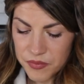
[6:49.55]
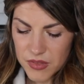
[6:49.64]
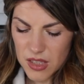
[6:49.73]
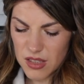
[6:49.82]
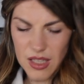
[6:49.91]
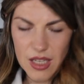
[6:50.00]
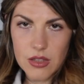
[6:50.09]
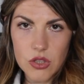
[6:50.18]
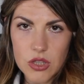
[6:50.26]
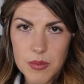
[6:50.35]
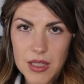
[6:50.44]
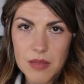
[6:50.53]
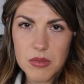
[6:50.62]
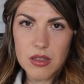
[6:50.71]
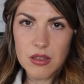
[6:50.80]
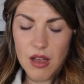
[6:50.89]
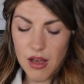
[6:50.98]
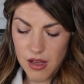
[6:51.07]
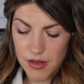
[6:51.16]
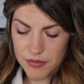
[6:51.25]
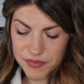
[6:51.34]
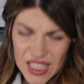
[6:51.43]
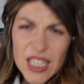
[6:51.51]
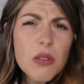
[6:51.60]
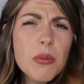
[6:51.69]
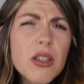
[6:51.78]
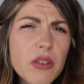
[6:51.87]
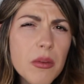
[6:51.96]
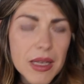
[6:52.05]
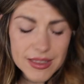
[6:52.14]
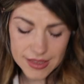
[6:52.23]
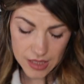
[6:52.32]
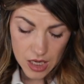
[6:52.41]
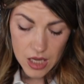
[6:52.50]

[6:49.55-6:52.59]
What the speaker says: because then it just becomes a little bit of a mess.